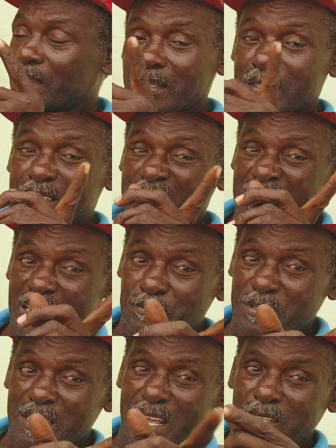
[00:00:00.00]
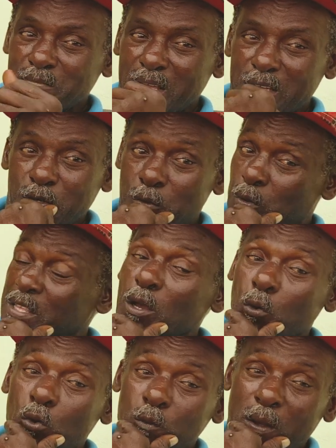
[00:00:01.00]
The same science man you know, was a
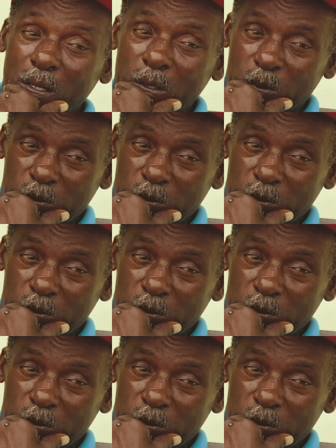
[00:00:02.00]
good man you